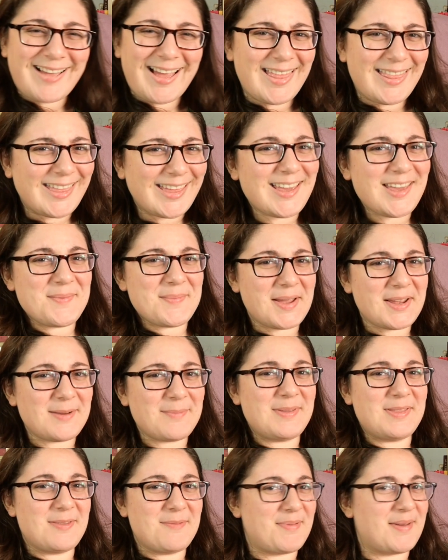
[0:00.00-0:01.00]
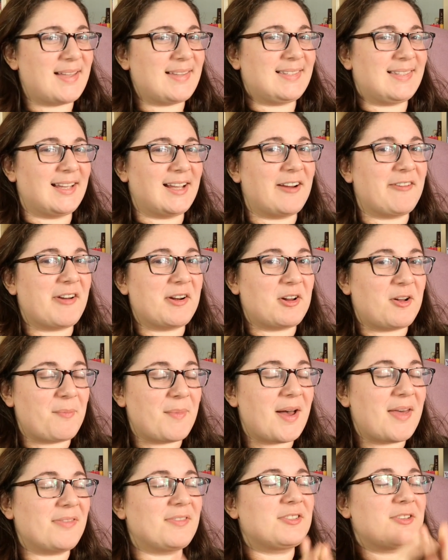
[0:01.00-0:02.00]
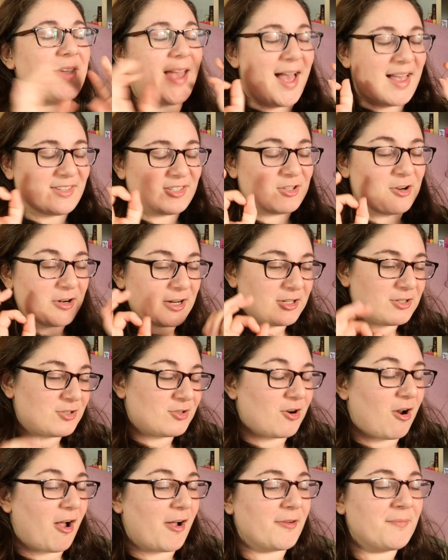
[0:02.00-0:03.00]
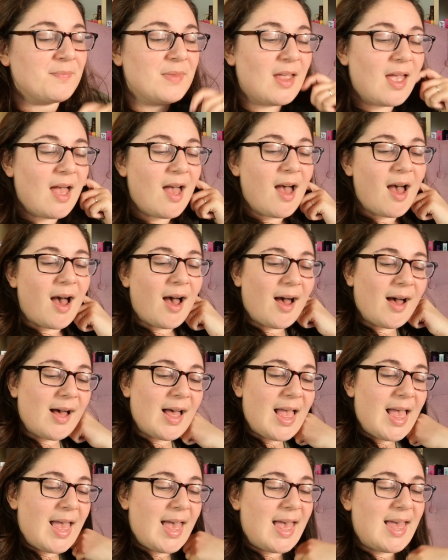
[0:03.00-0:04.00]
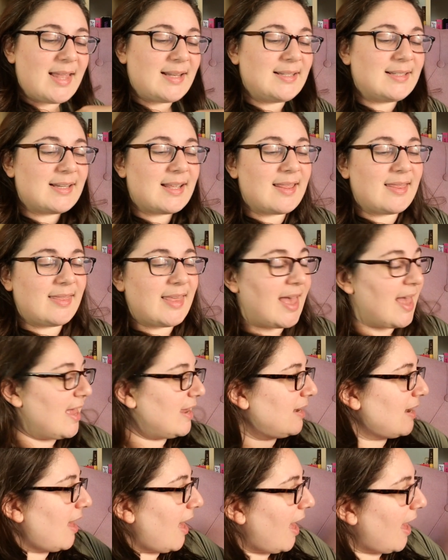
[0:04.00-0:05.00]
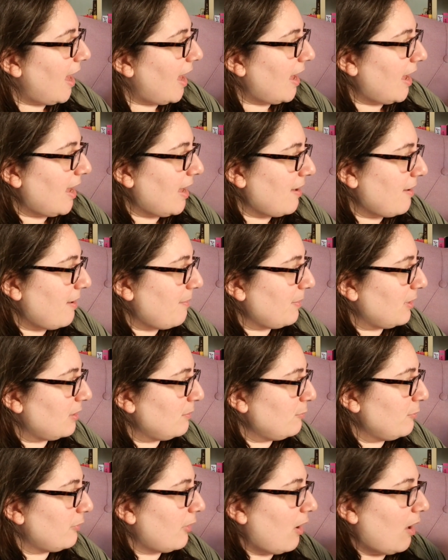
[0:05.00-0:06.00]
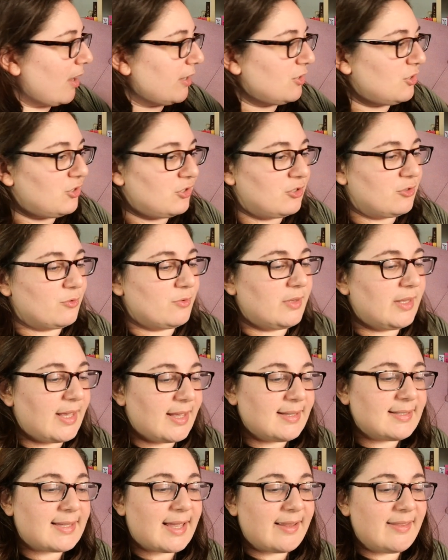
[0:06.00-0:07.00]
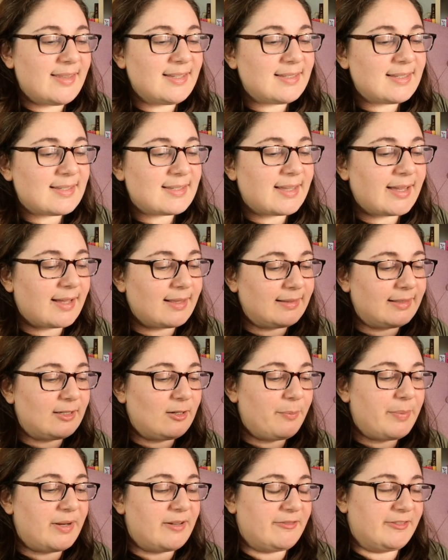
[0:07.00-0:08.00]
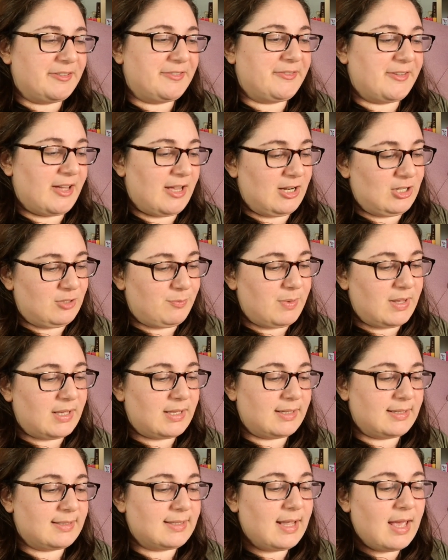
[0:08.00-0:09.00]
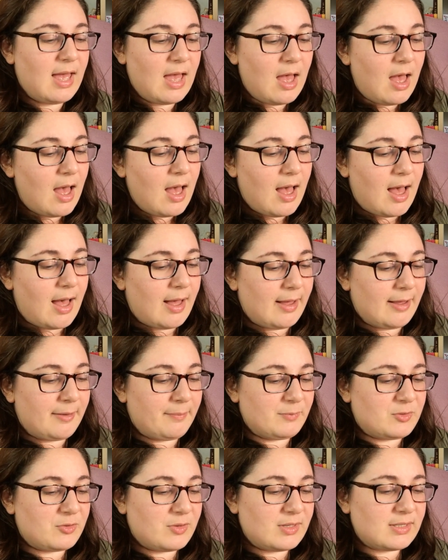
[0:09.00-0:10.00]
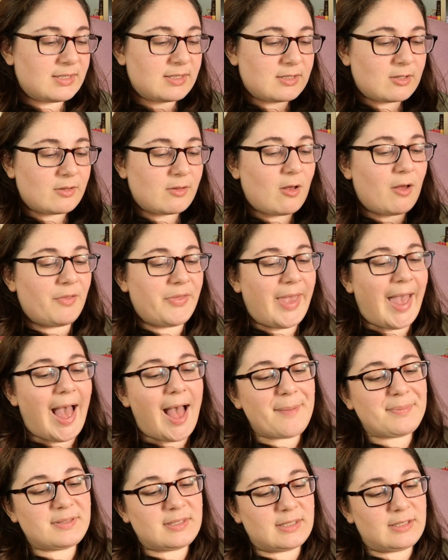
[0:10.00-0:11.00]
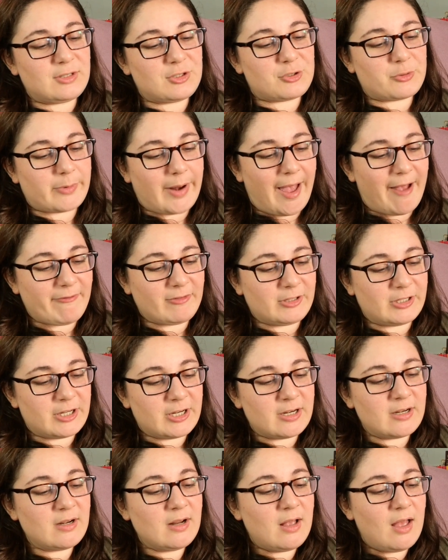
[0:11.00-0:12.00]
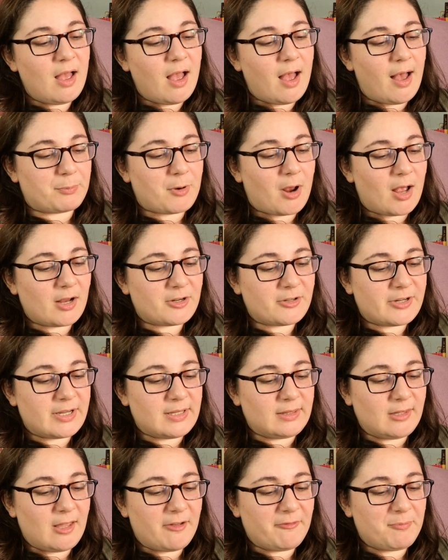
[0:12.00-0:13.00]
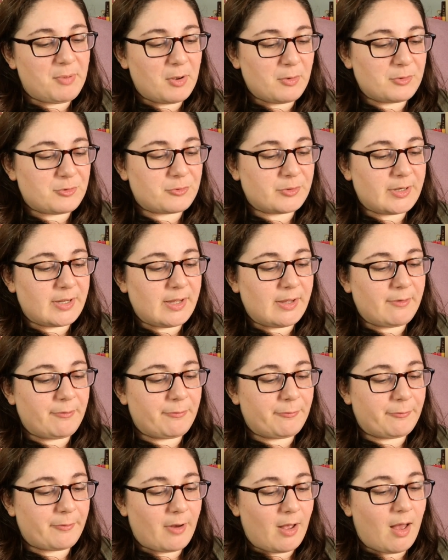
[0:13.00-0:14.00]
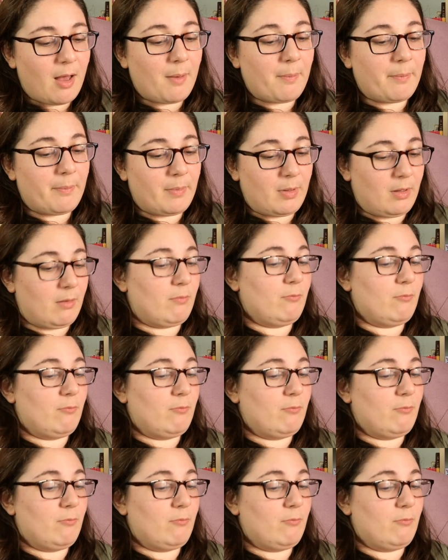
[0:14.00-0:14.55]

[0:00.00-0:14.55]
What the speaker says: I think it might have been the best thing I read all month. So yeah, starting strong. And then I am going to move on to this. And this is like a little bit of a fudge because, so this is called The Absent Traveler, Prākrit love poetry from